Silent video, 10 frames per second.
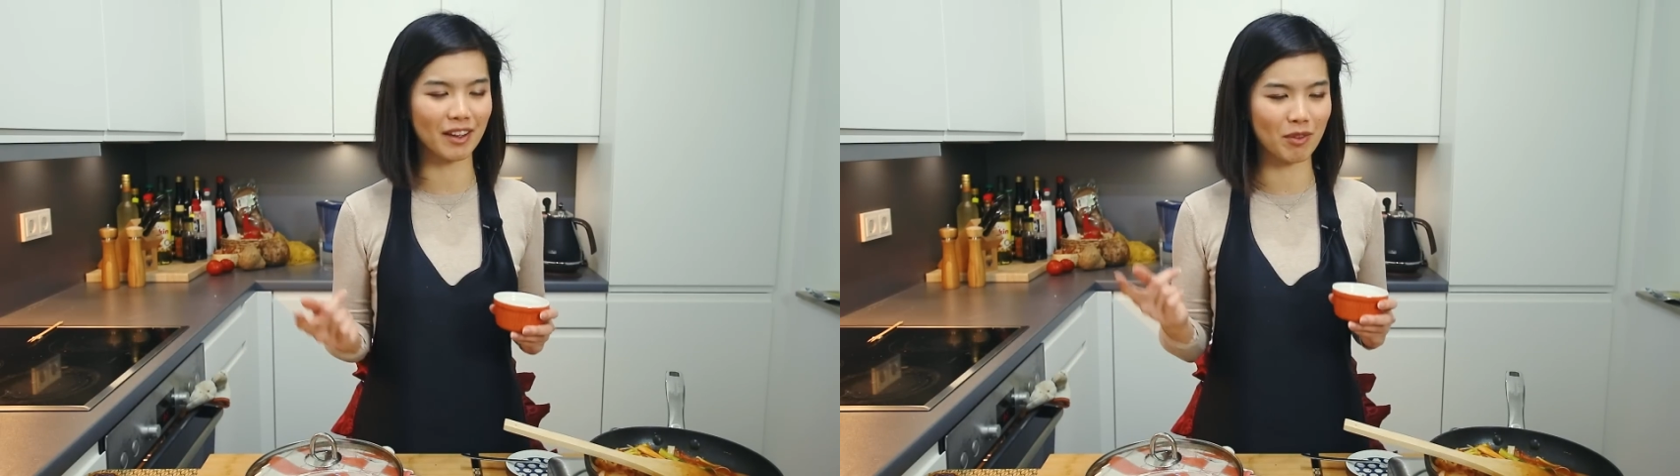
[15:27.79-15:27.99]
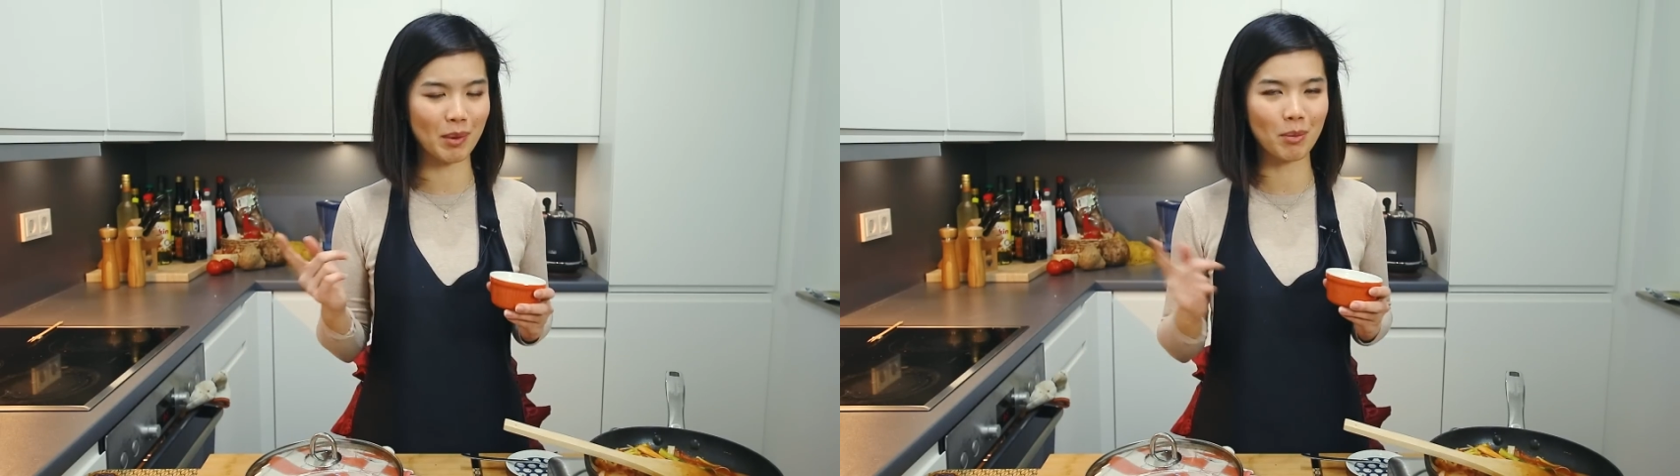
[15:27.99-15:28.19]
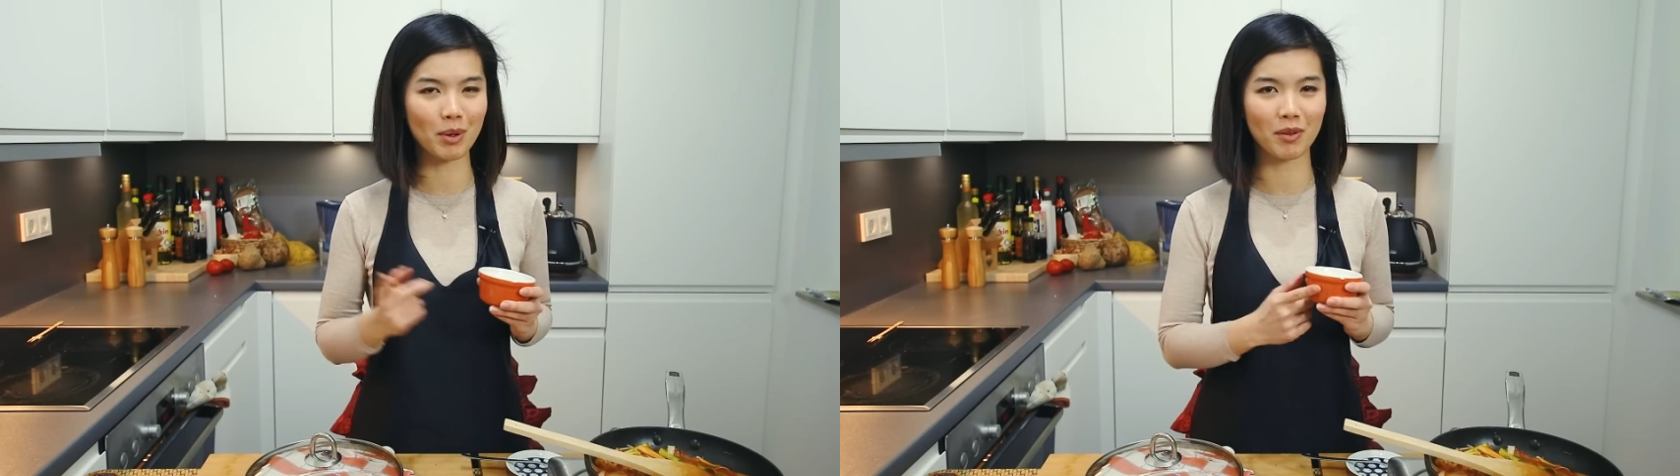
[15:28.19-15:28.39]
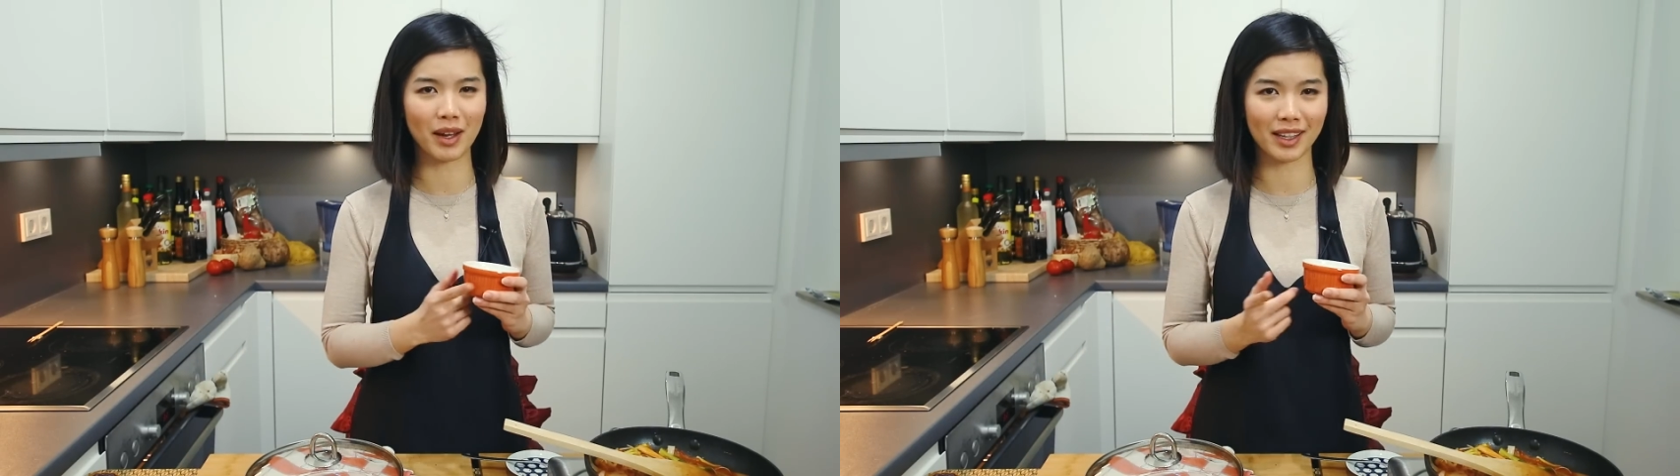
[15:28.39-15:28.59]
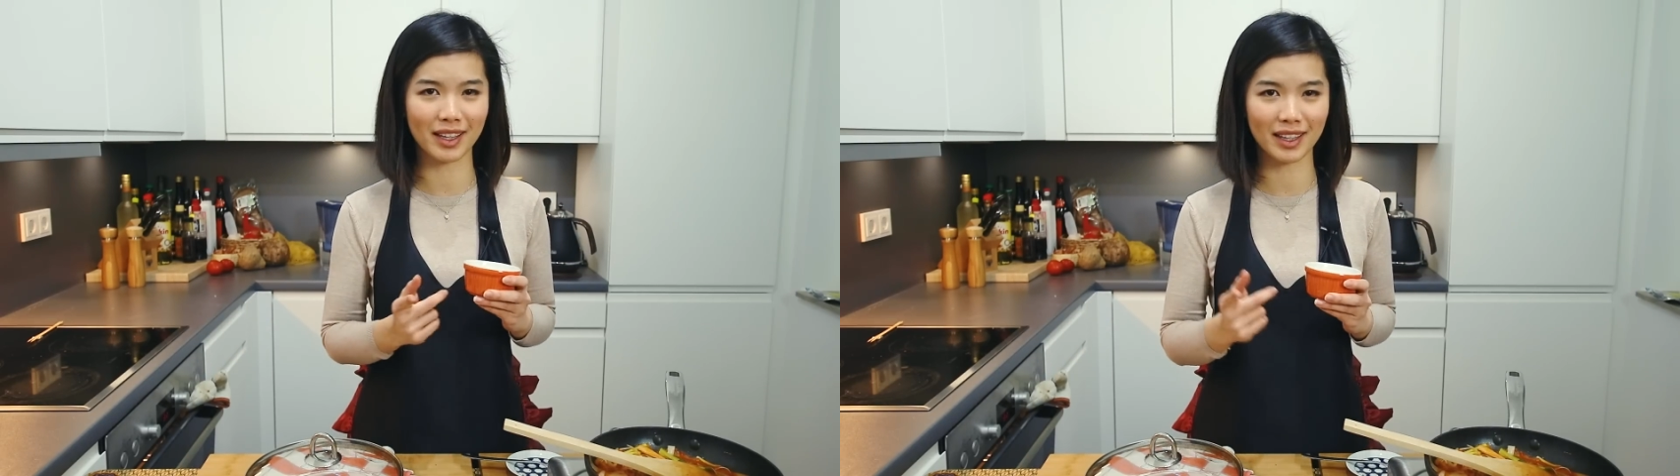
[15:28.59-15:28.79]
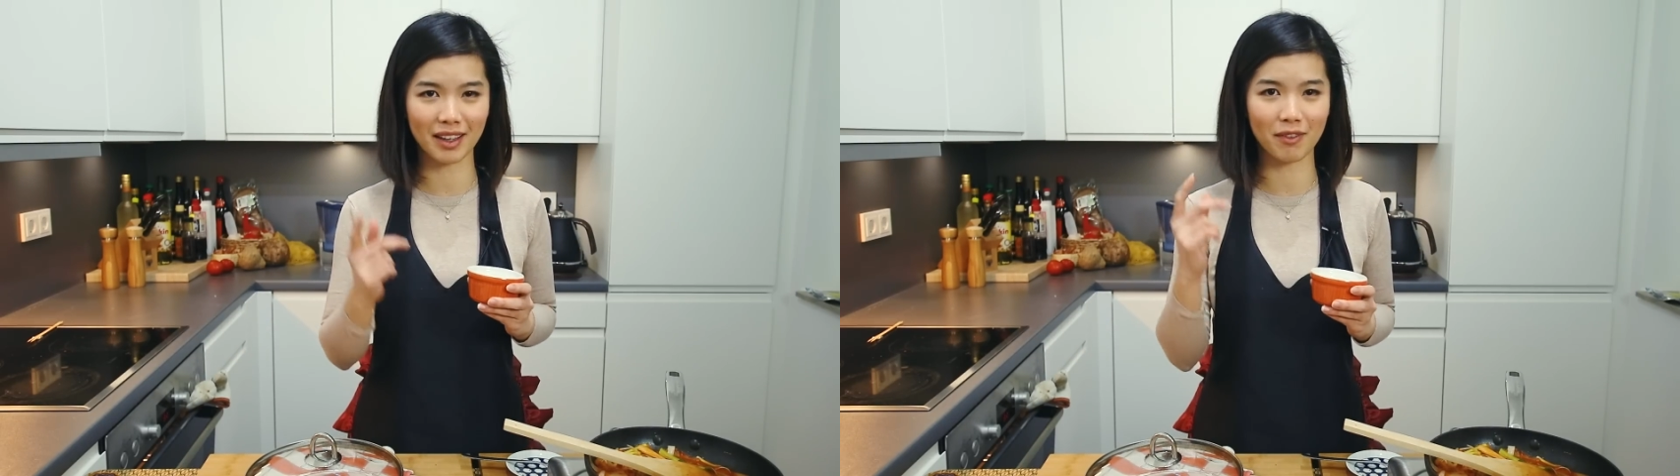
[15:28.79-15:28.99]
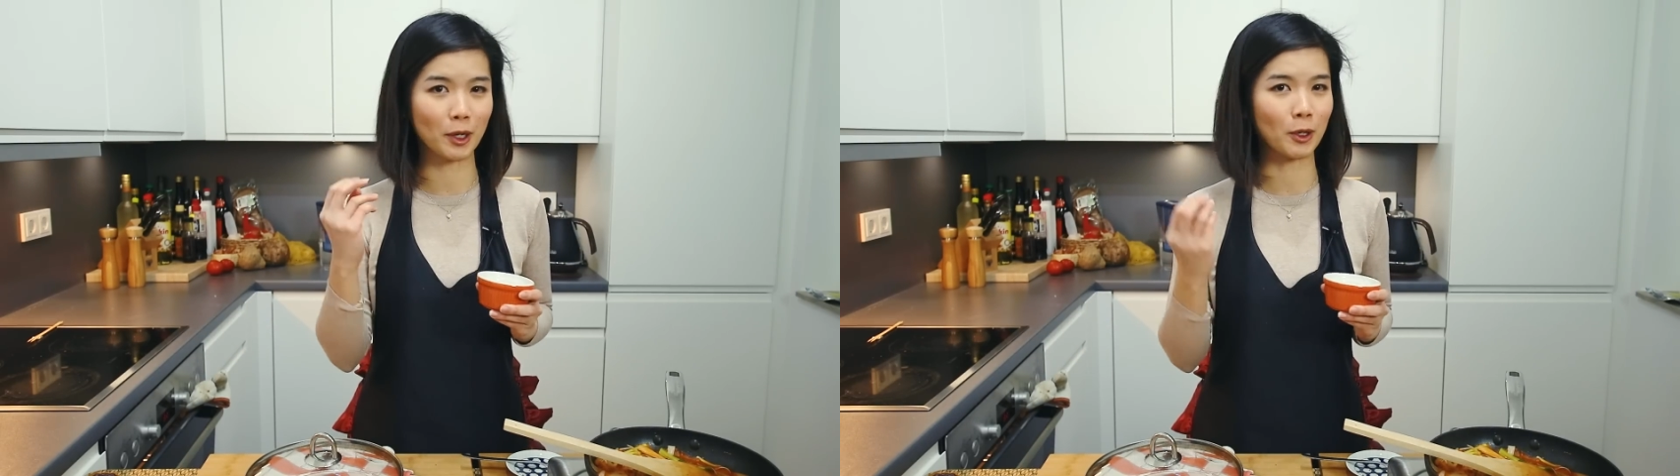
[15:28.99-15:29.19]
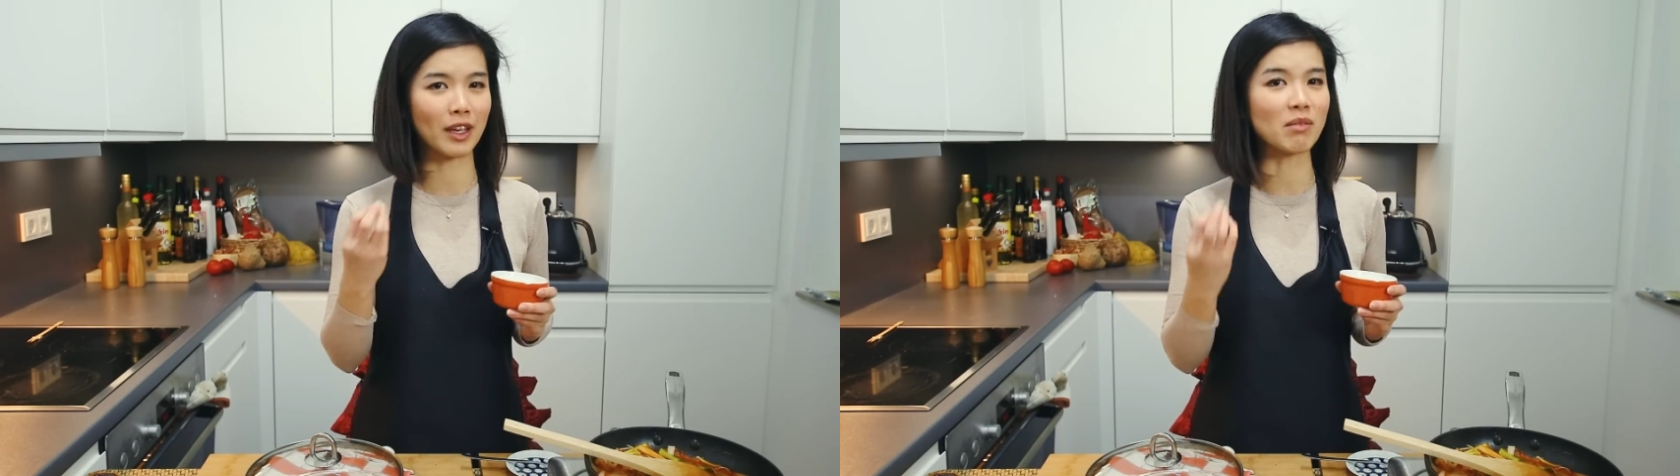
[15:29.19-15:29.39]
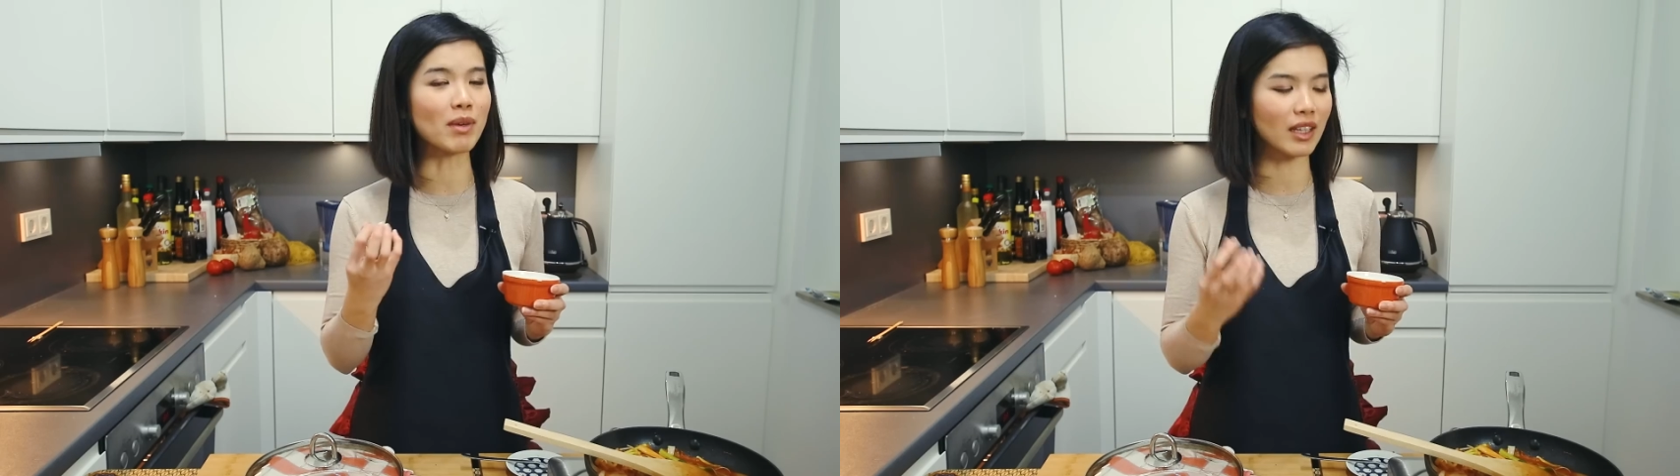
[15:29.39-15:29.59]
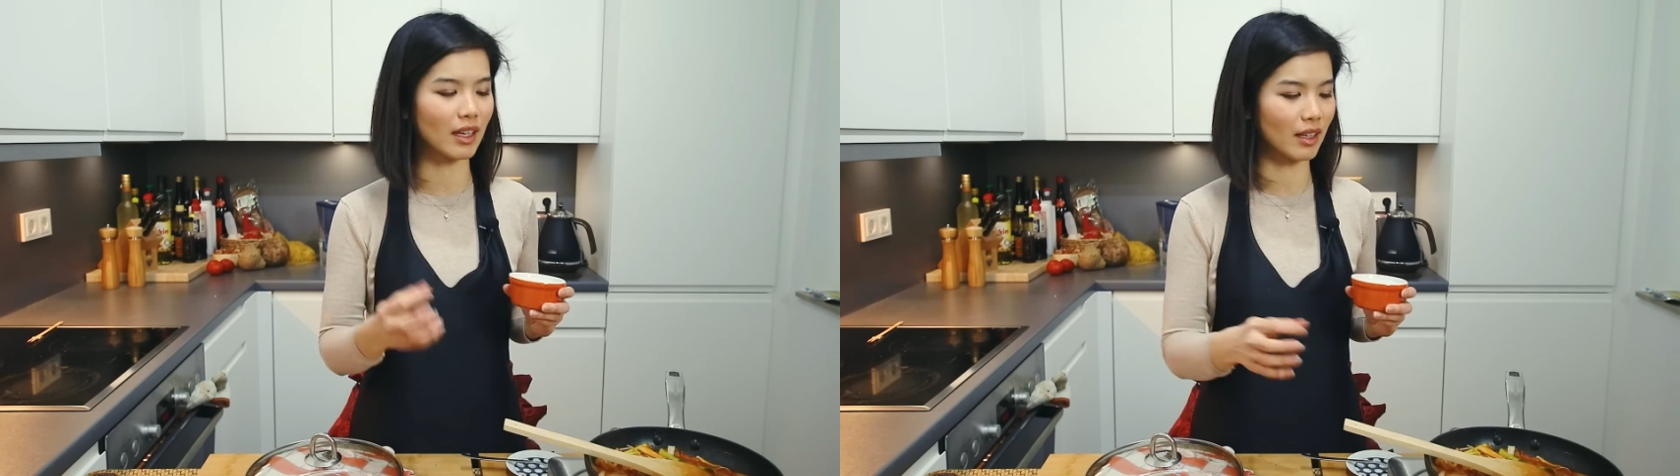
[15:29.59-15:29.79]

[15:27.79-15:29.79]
and remember I said that we're going to imitate